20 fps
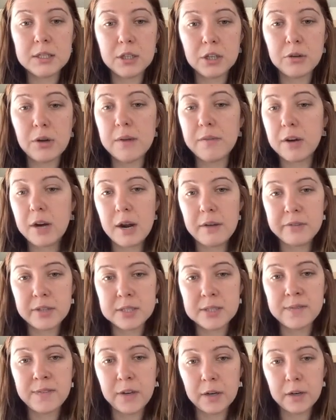you never have
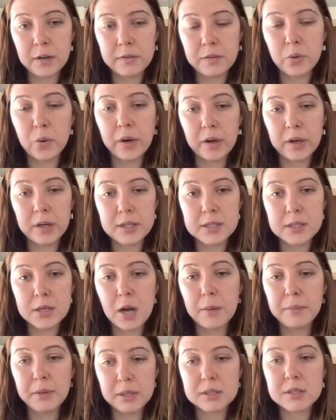this fear of queries
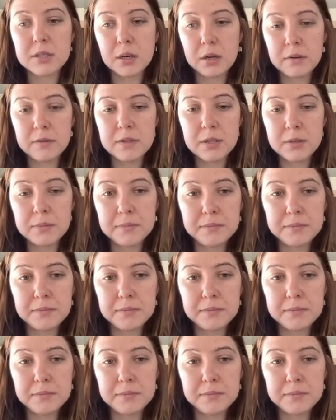not being served.